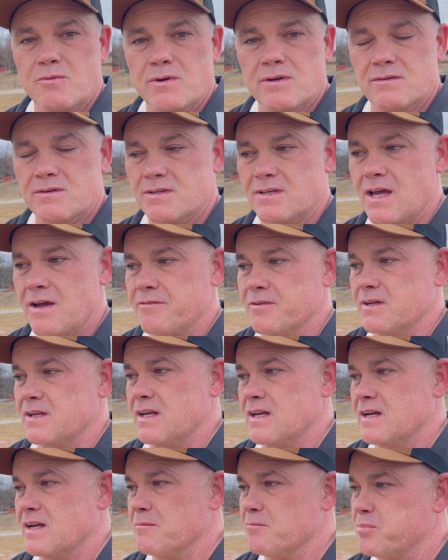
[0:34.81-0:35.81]
We definitely
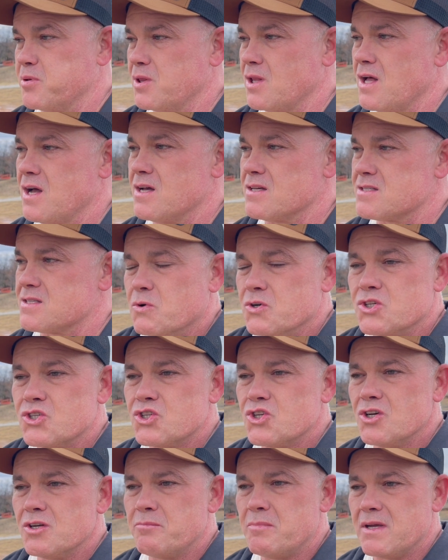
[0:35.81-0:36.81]
need it. And plus, we
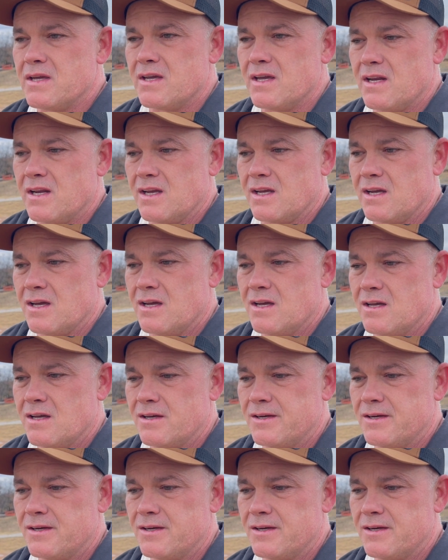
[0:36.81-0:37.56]
should be getting